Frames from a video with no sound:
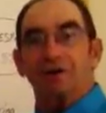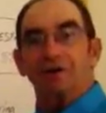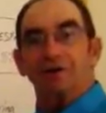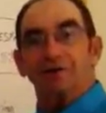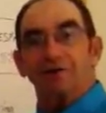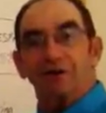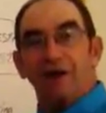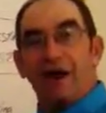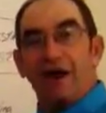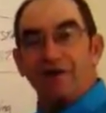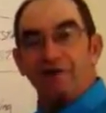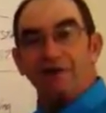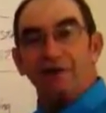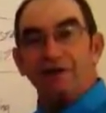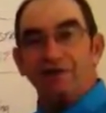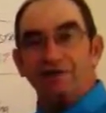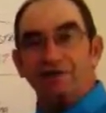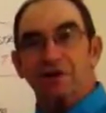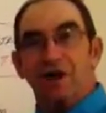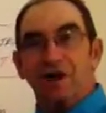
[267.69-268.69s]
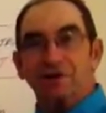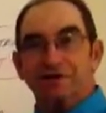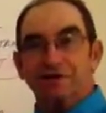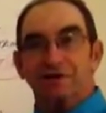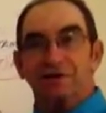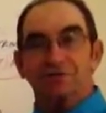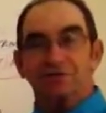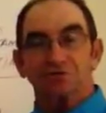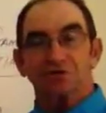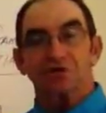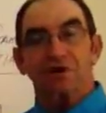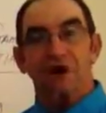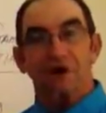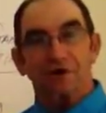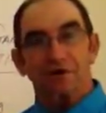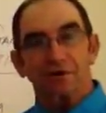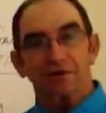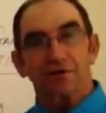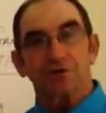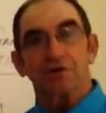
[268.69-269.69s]
in fact, things God says you got
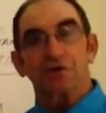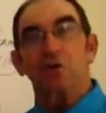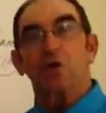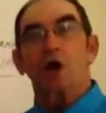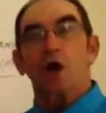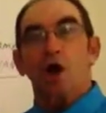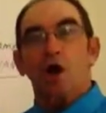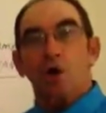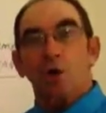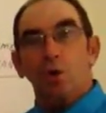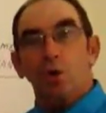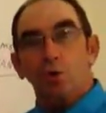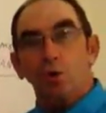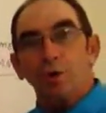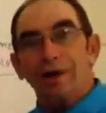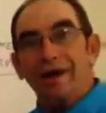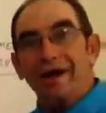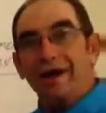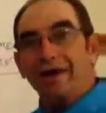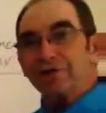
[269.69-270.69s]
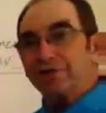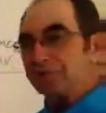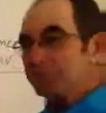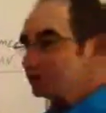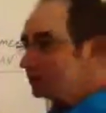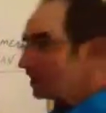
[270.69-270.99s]
to do when you